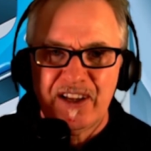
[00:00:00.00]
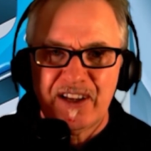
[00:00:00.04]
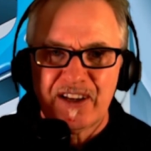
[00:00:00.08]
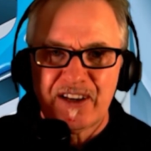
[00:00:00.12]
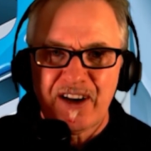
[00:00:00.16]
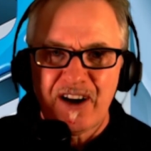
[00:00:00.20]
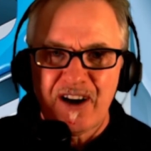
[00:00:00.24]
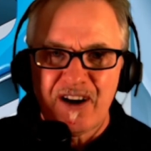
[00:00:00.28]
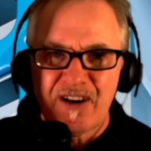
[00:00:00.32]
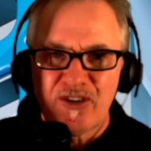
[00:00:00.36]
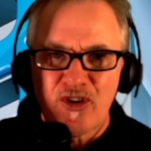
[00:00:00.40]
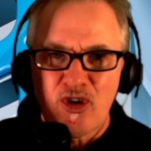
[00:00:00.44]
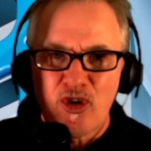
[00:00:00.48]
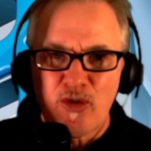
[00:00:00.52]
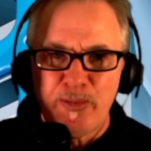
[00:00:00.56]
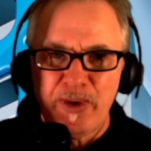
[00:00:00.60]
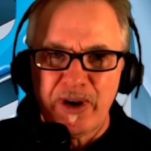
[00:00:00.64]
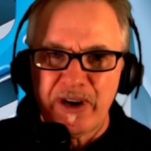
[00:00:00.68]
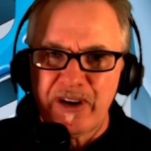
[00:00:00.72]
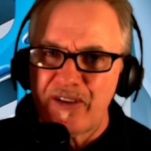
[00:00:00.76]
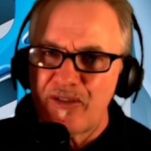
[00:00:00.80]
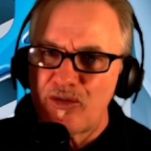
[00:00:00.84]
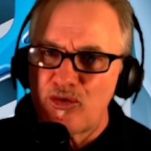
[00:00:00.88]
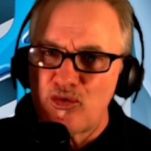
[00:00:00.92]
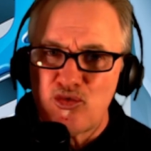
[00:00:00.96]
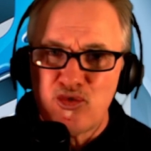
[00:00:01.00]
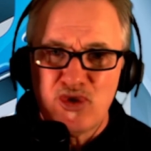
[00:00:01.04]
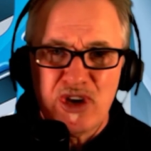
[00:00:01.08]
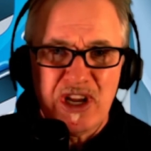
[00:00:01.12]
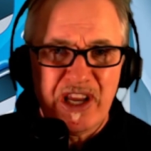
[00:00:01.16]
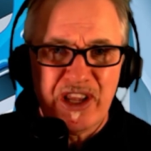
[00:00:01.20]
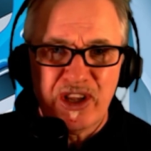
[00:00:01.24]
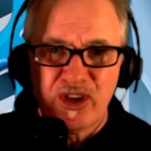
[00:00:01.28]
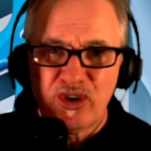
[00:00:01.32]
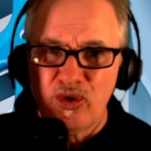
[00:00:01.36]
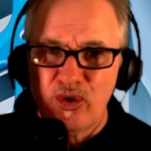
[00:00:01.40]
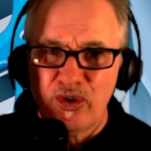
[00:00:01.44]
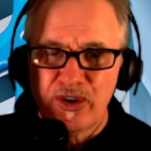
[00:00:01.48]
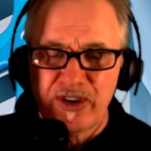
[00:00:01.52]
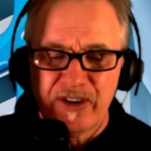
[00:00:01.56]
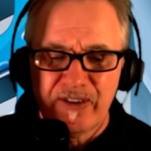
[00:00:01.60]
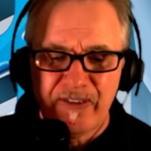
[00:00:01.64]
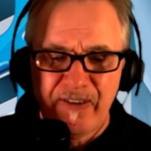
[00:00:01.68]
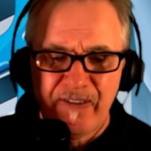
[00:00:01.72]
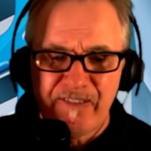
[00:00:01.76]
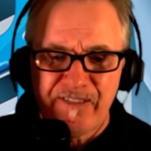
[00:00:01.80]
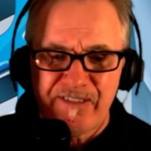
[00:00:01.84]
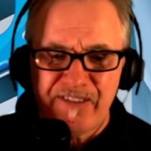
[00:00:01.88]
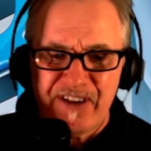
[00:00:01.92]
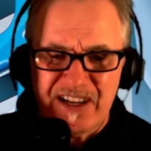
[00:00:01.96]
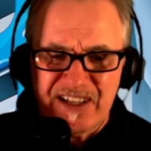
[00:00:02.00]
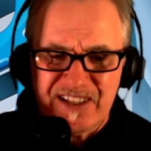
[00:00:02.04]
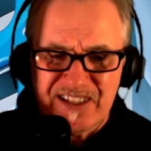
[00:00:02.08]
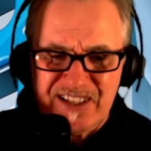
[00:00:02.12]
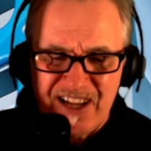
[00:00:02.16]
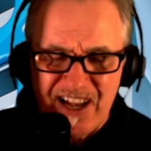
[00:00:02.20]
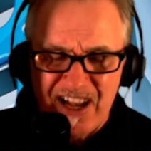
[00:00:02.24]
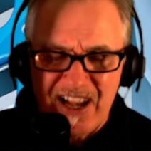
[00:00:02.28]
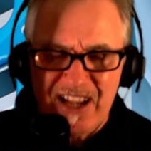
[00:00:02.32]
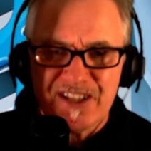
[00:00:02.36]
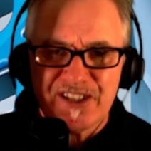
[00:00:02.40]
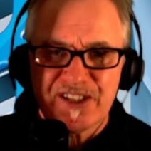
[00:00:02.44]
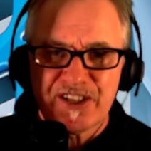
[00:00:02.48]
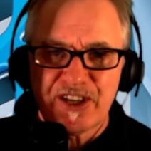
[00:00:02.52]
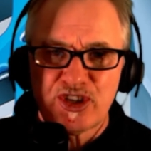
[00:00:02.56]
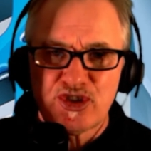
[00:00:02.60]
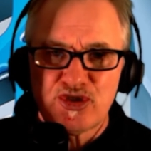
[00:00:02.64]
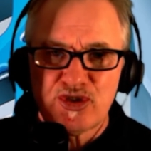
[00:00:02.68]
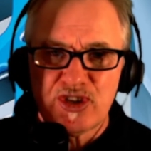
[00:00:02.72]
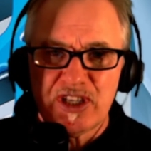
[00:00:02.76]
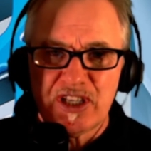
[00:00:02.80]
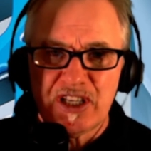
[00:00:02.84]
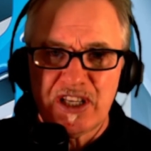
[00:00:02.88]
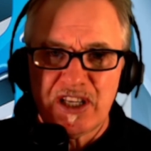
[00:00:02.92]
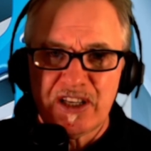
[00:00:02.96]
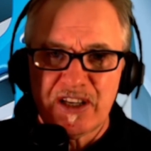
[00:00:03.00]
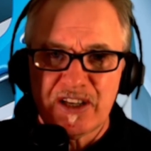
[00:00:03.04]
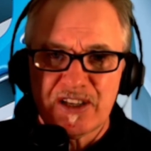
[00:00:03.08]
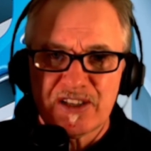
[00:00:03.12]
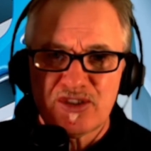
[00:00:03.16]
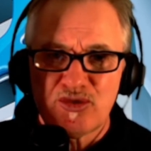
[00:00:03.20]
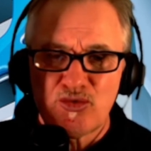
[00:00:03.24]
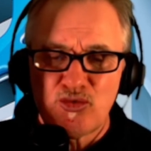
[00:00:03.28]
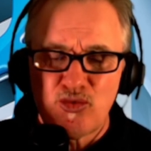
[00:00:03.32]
Karl Urban, really good. Fantastic 3D in this.